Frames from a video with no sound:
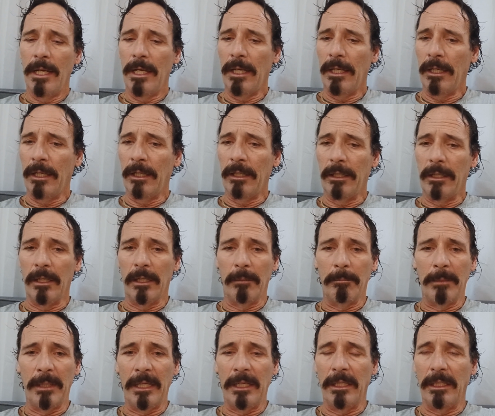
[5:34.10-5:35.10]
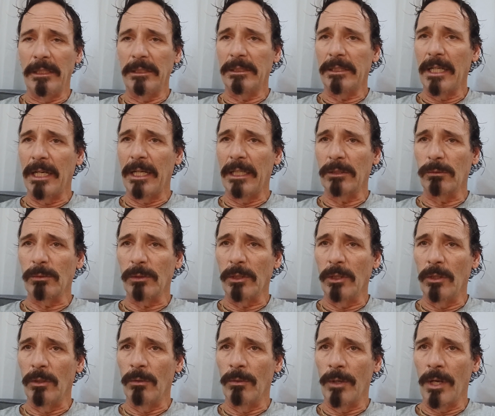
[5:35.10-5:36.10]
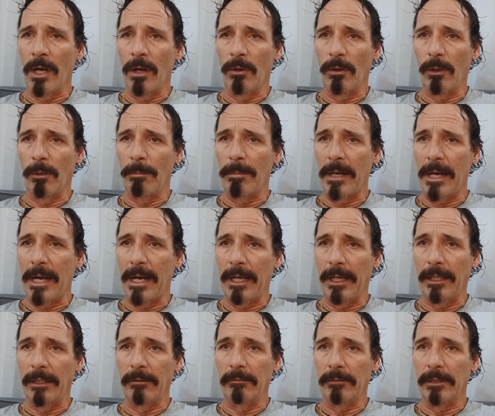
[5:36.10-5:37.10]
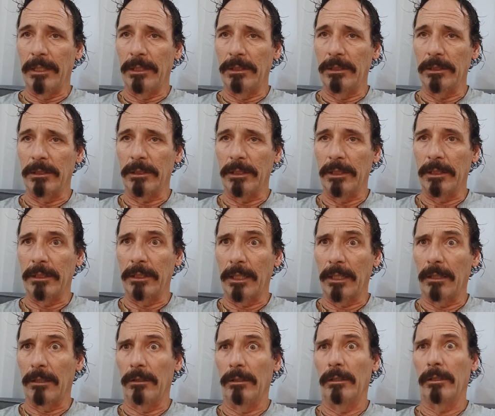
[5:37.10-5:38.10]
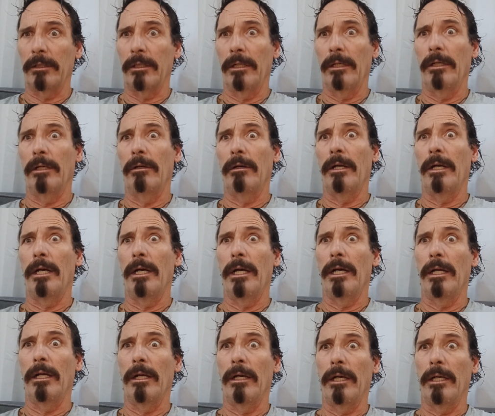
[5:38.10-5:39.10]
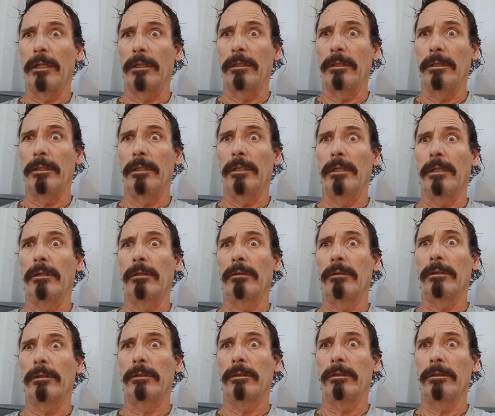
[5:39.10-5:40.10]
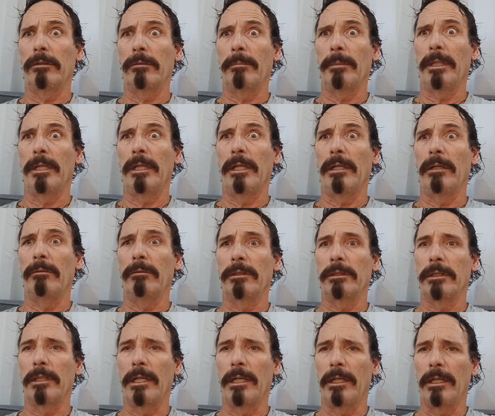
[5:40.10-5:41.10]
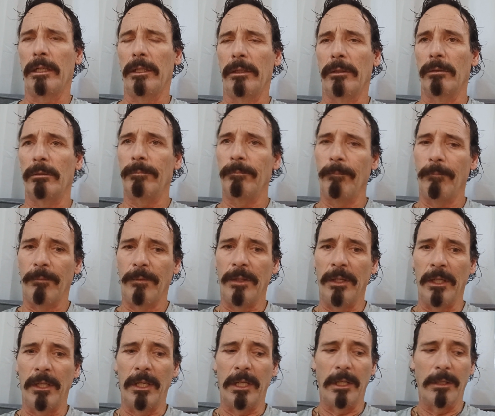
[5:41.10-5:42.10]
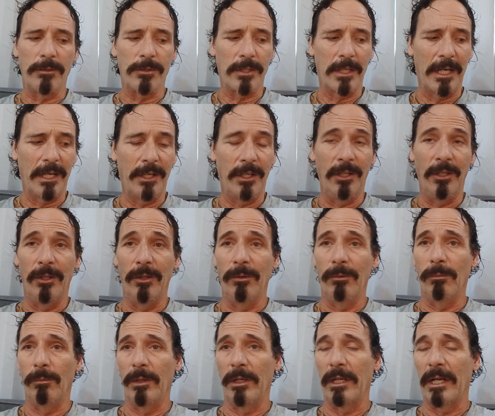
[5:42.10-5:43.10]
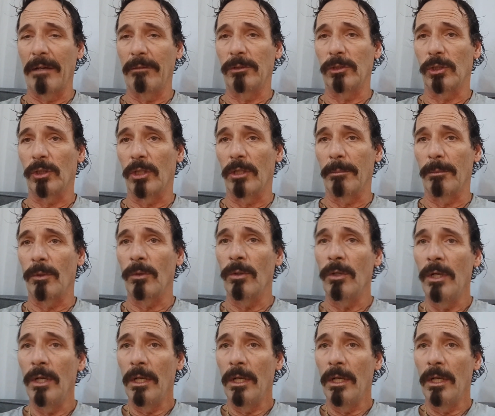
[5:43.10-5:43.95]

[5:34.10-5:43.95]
And man, these guys would go on autopilot. They'd just get that look in their eye like, oh man, what the hell? So I knew we'd have trouble.